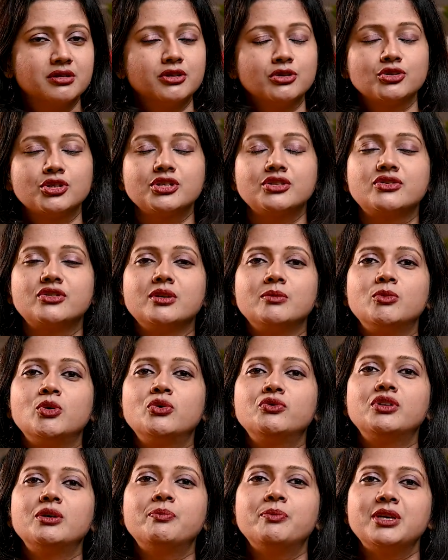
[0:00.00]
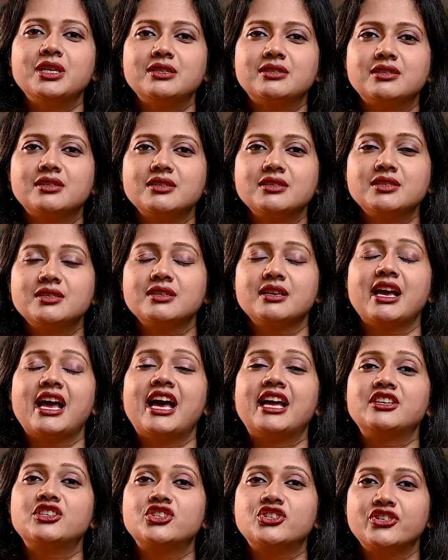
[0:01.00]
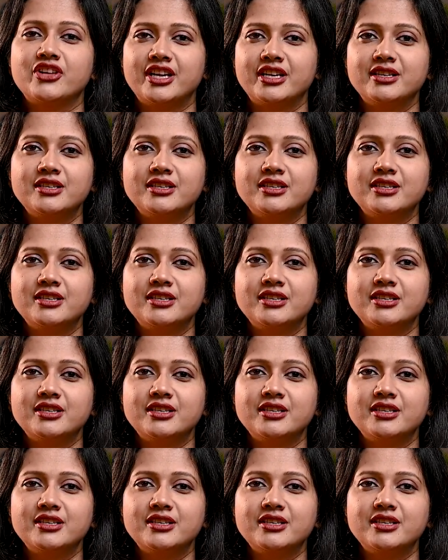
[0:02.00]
you just remove the pieces and shred